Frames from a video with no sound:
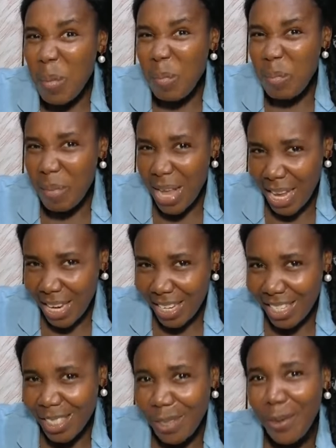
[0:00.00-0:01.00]

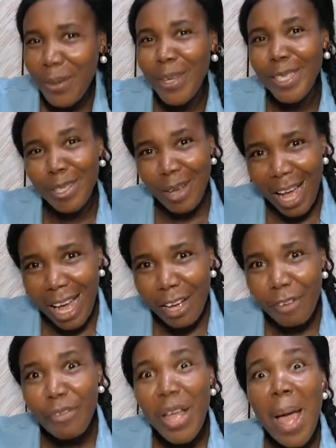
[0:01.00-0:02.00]
Men. So you're going to
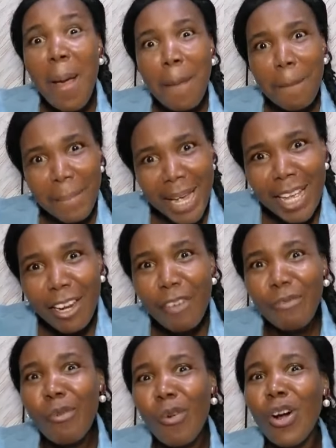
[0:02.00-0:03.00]
have men
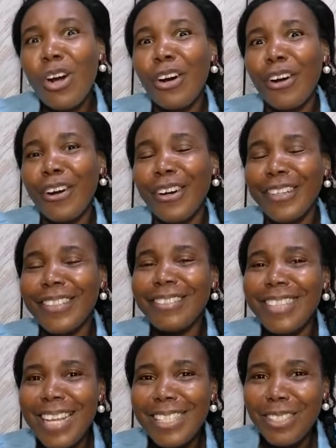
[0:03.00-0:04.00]
of war.
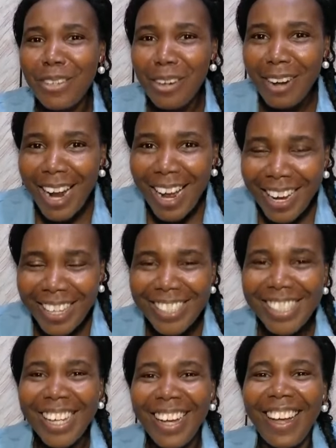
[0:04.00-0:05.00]
That's
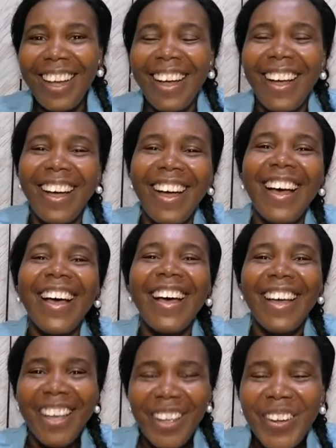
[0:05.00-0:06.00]
correct.
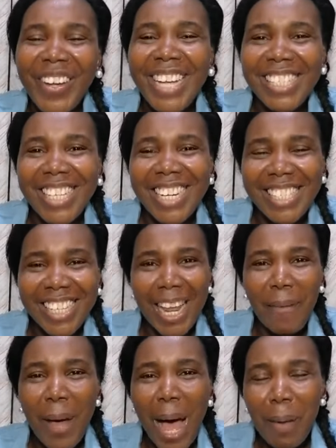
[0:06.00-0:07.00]
You're getting it, and
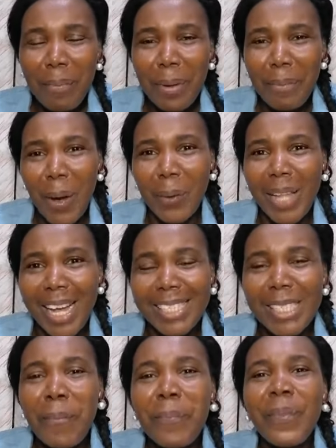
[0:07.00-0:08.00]
I'm happy about
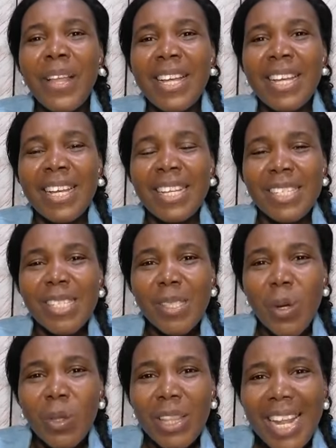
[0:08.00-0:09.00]
that.
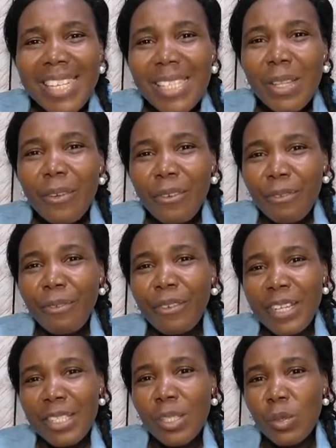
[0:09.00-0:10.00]
So let's look
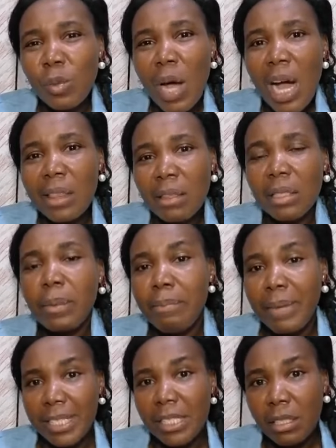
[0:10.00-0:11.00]
into another
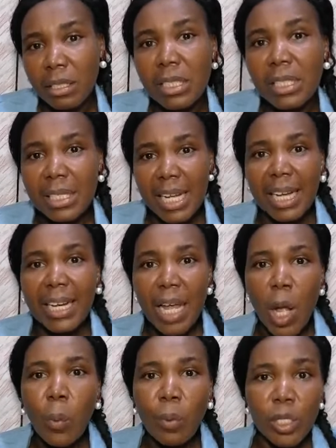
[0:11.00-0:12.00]
method that can
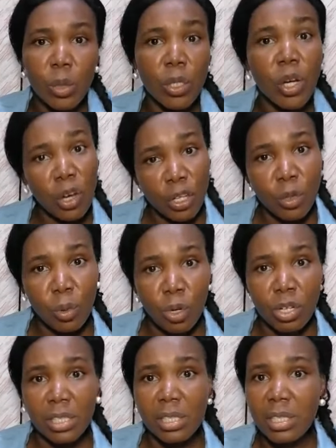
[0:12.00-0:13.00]
help us with other
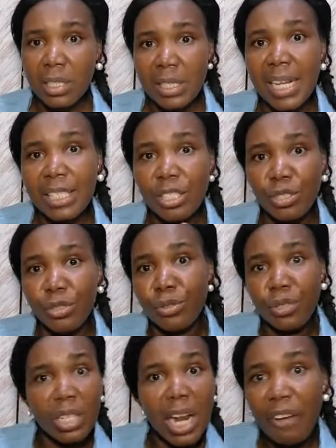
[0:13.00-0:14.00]
words that do not